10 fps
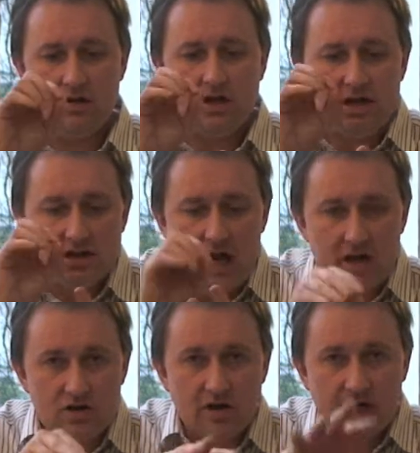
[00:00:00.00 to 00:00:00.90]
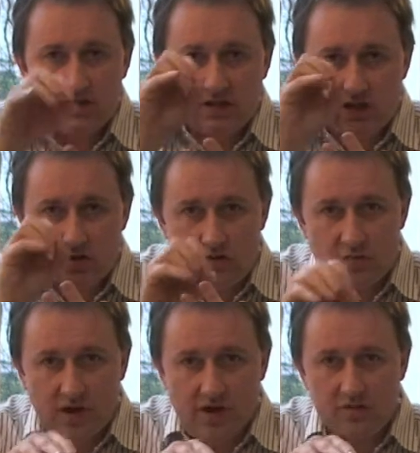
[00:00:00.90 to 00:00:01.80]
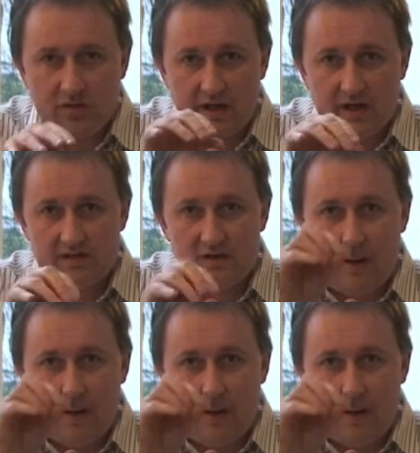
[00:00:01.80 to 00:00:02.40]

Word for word: these dendrites and these neural pathways